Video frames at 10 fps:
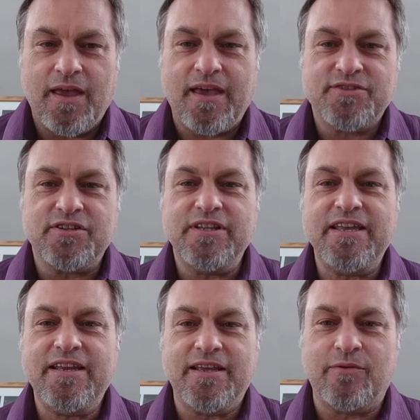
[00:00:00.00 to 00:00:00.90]
as a
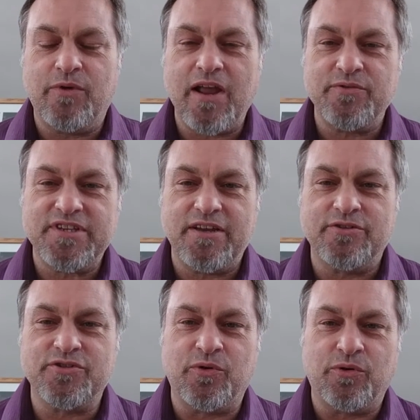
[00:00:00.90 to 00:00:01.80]
lead-in, when I was 8
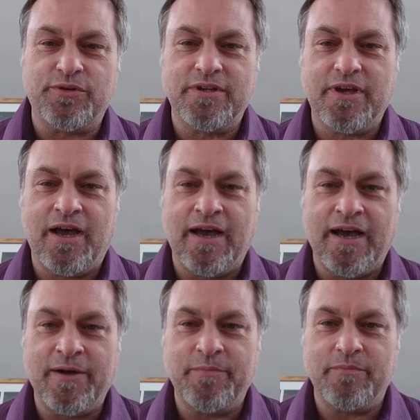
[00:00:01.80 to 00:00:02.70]
years old,
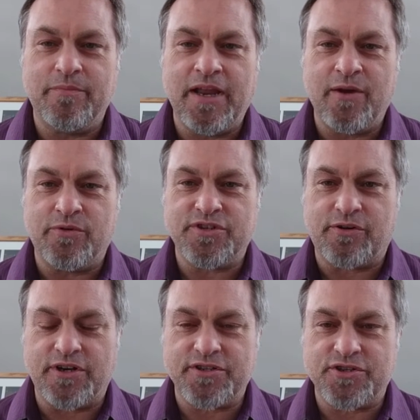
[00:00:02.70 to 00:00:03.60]
my neighbors
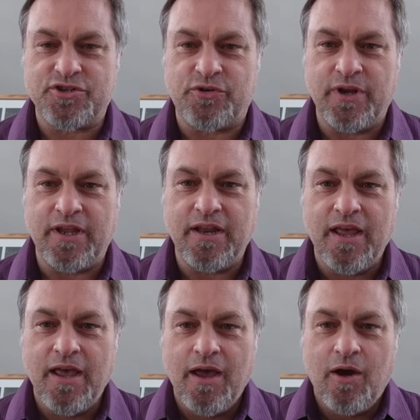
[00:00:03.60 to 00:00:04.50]
across the street
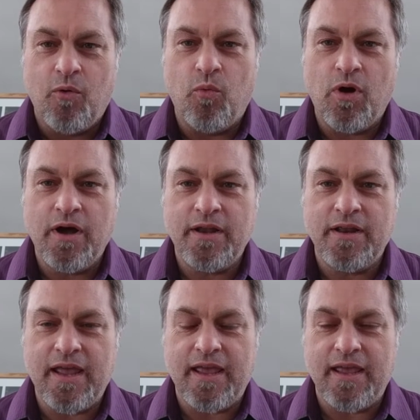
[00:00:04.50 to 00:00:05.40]

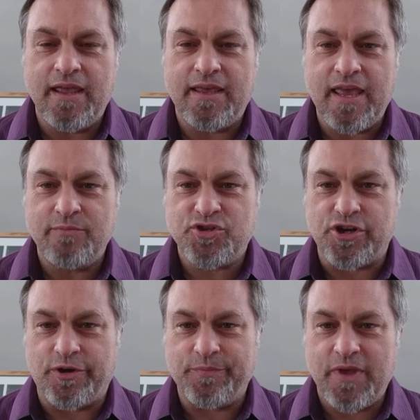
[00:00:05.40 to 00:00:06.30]
won a game show,